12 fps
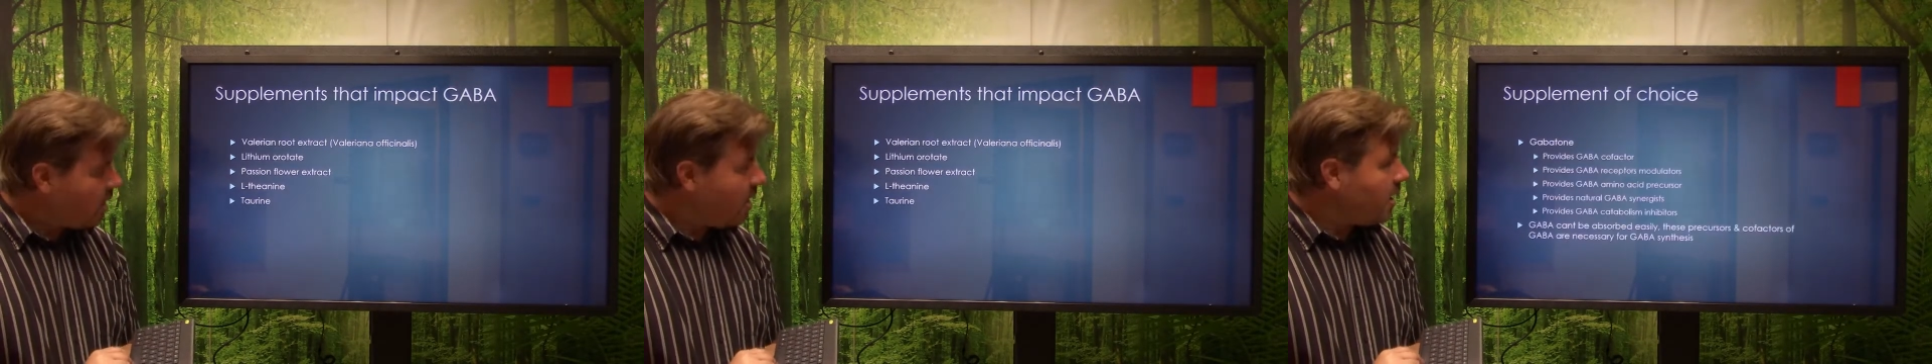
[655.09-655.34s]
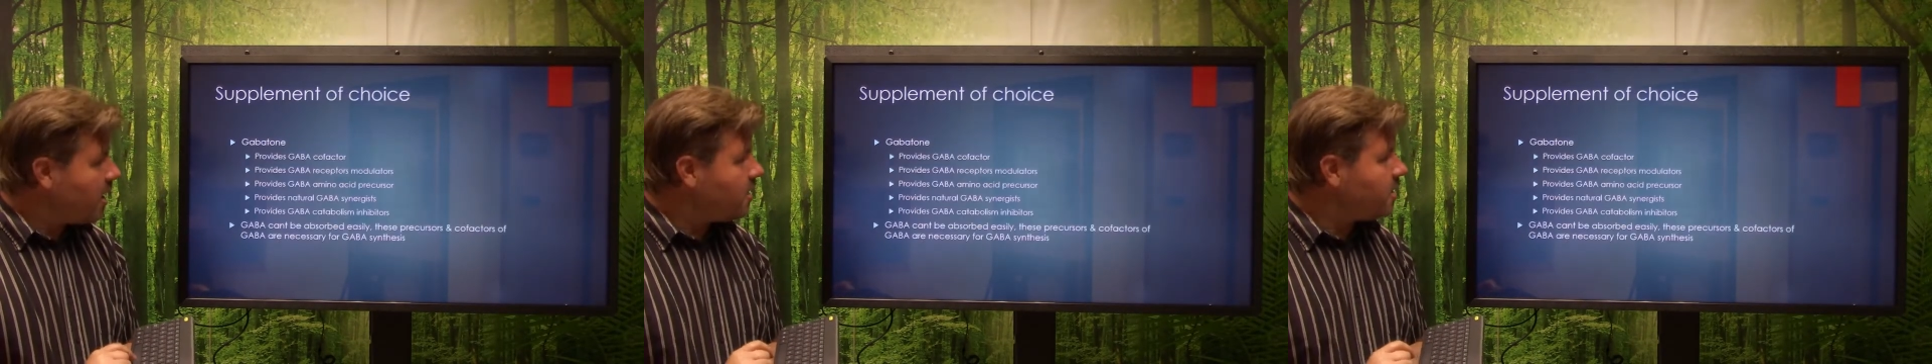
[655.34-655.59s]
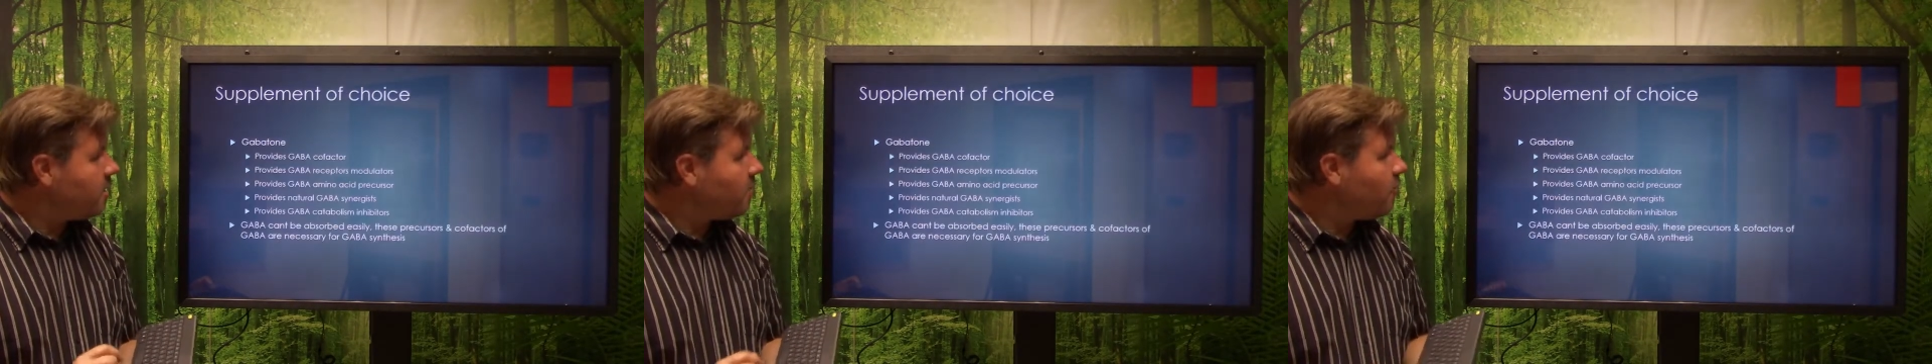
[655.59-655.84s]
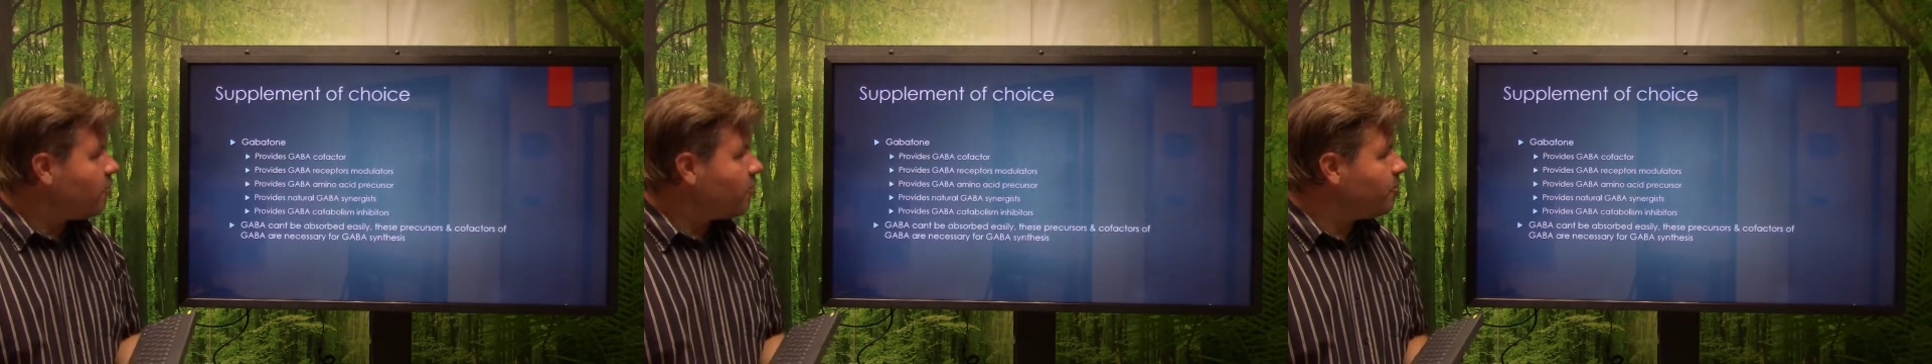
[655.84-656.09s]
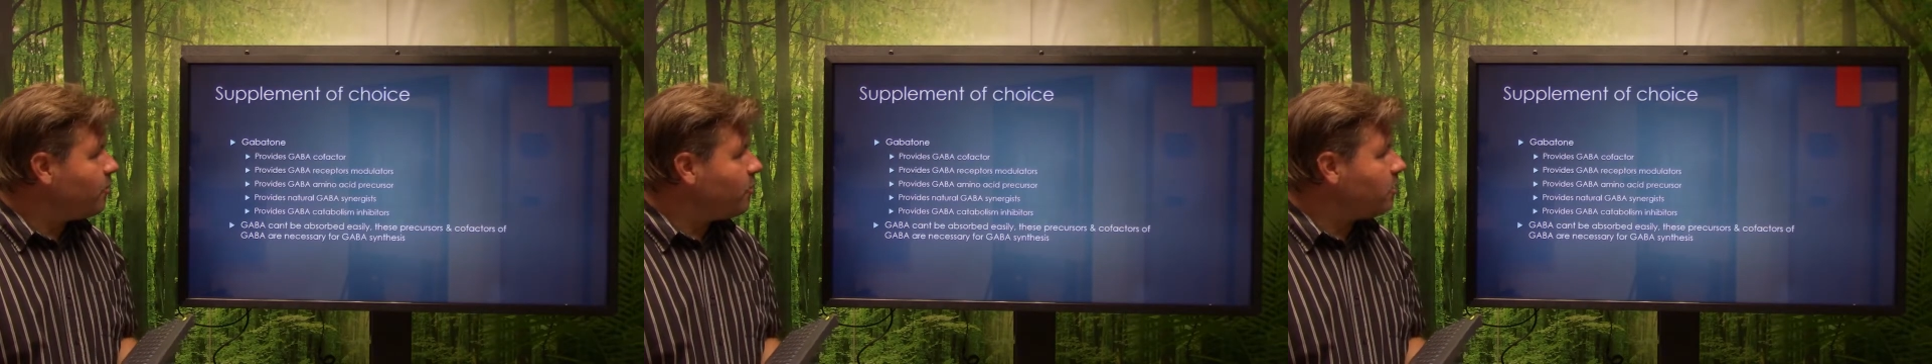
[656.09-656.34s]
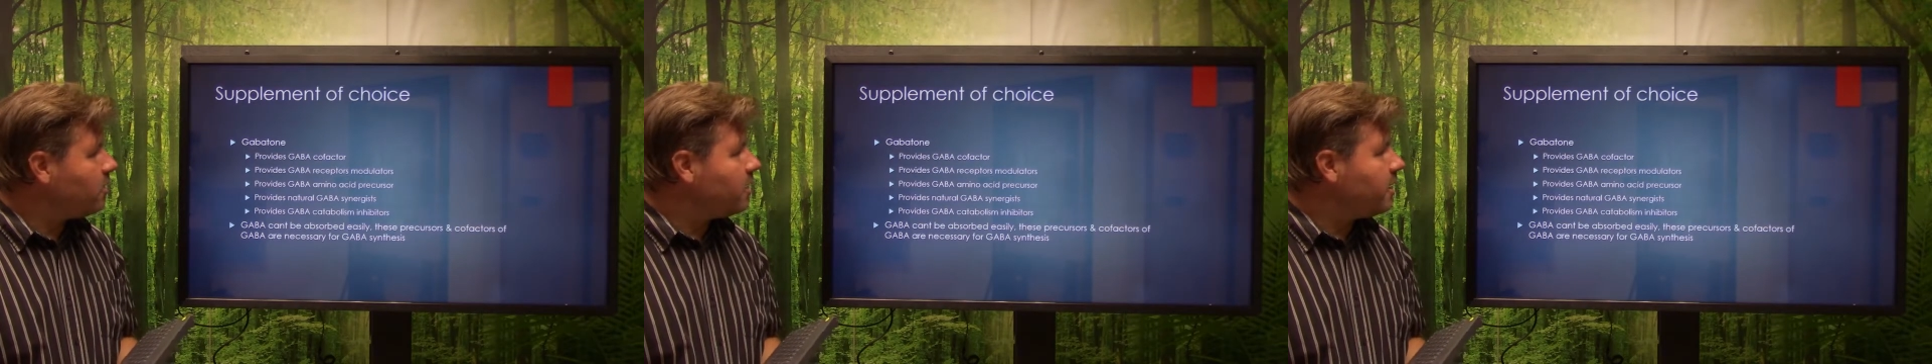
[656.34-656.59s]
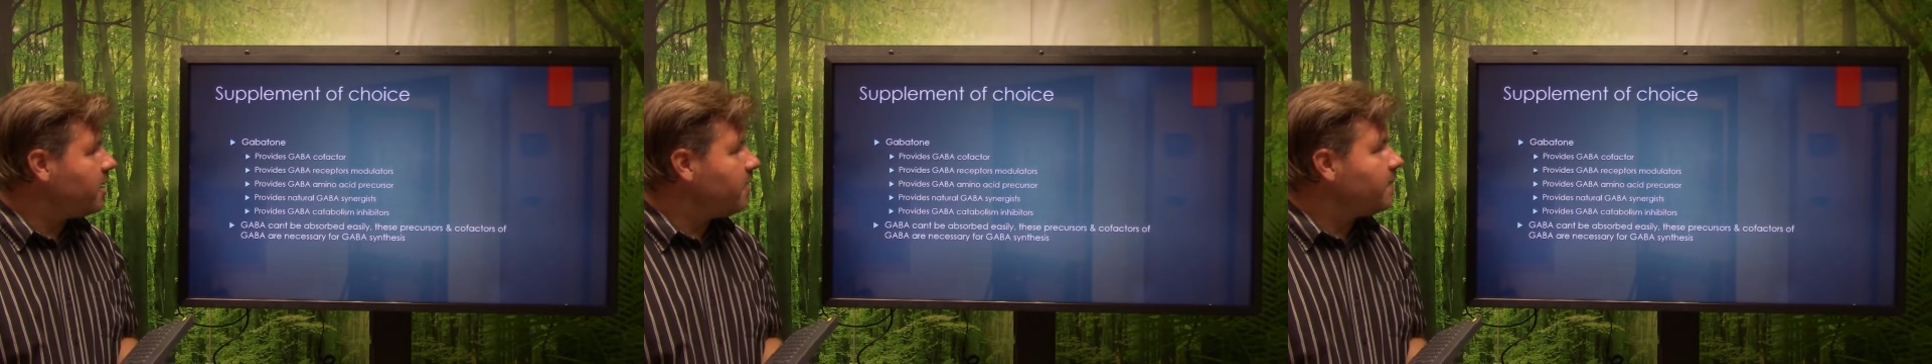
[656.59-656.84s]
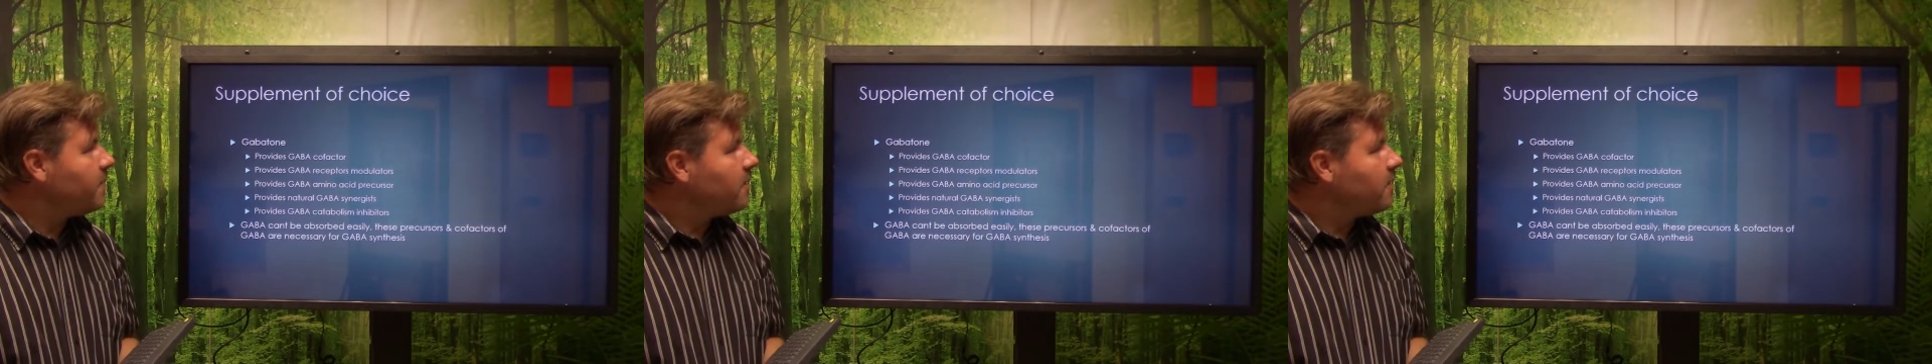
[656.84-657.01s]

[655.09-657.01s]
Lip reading: And more importantly,